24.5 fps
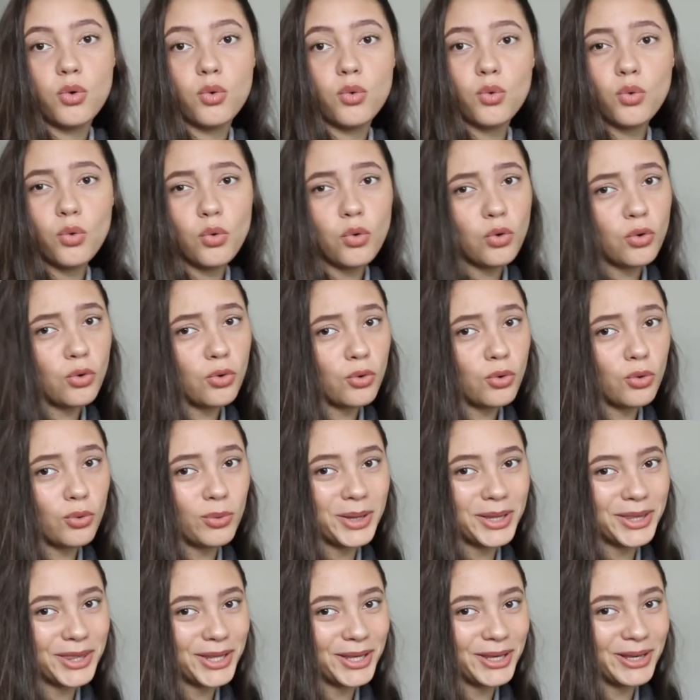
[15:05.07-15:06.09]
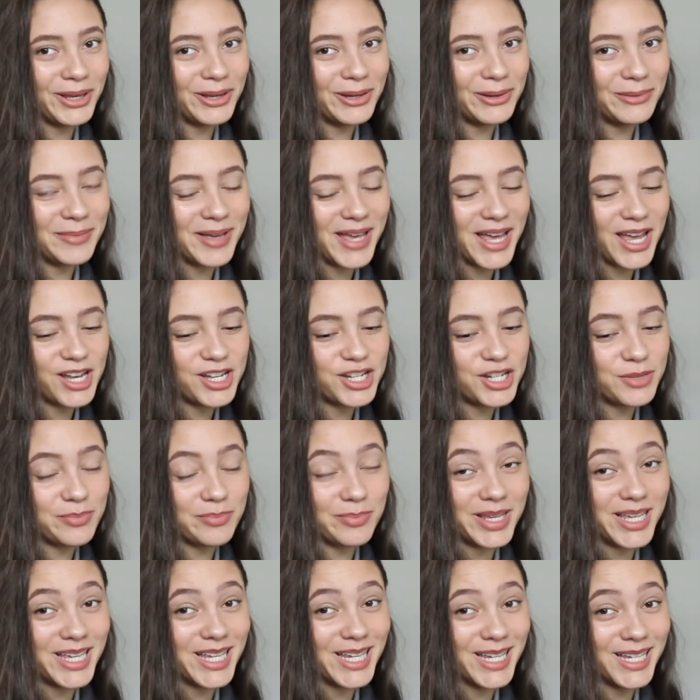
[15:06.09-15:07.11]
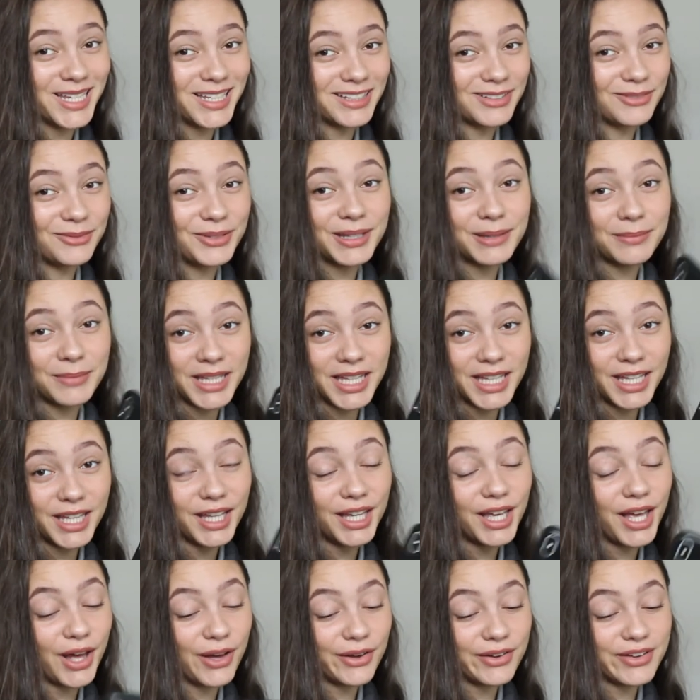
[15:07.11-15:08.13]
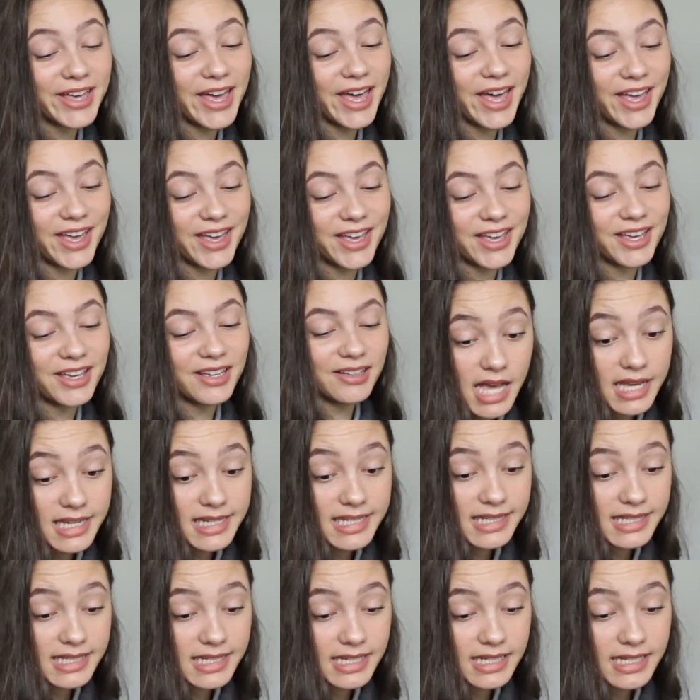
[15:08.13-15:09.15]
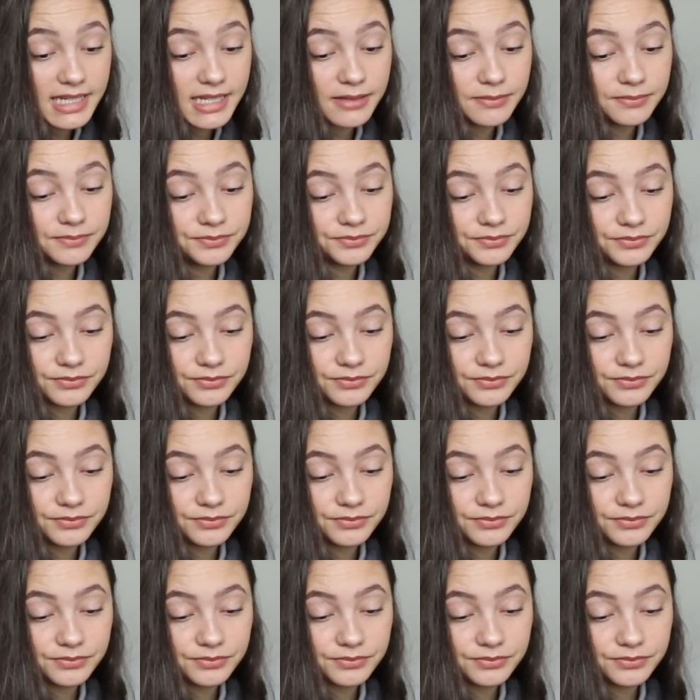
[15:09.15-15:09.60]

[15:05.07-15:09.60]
Ooh, with who, bitch? Me? With me? Okay, I see.